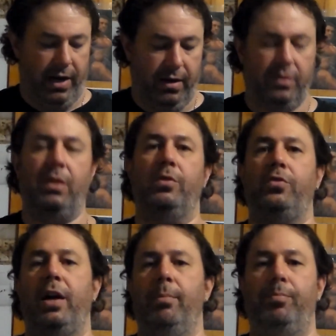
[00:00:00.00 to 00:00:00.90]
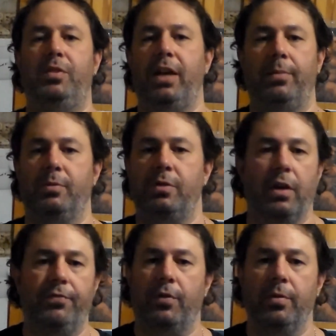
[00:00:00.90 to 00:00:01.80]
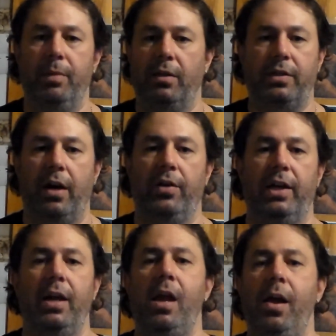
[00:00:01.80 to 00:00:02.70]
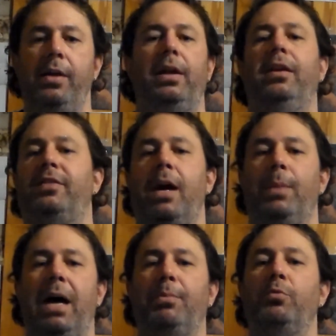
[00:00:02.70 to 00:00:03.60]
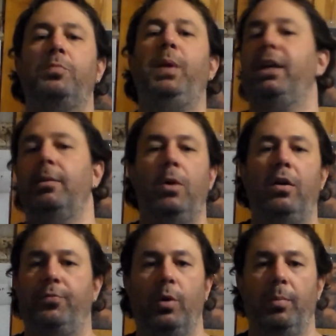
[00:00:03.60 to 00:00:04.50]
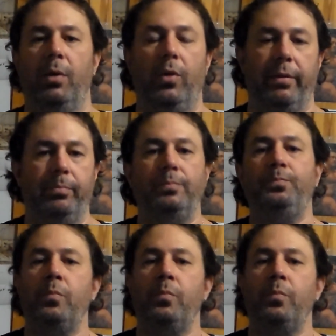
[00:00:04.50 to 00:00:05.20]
I guess they were trying to set up some stuff for the military, and this guy Muhammad was picking him off one by one.